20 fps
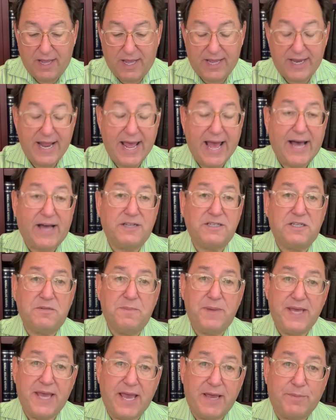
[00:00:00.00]
and how to
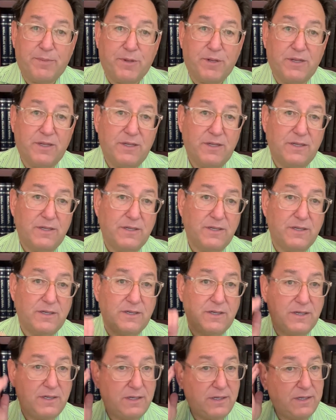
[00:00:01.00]
be able
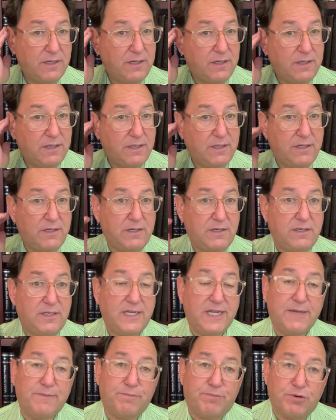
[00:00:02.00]

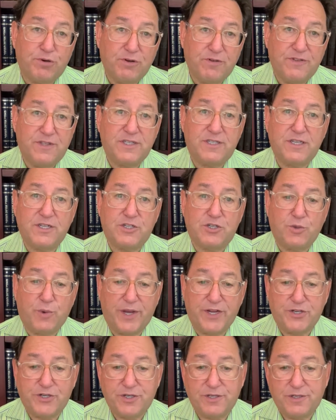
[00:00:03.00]
to improve the
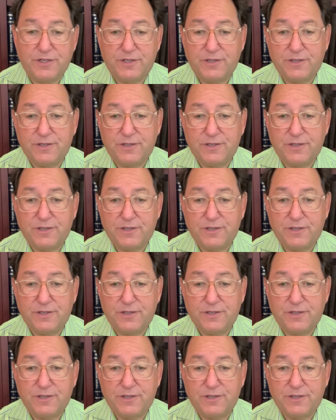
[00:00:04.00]
situation.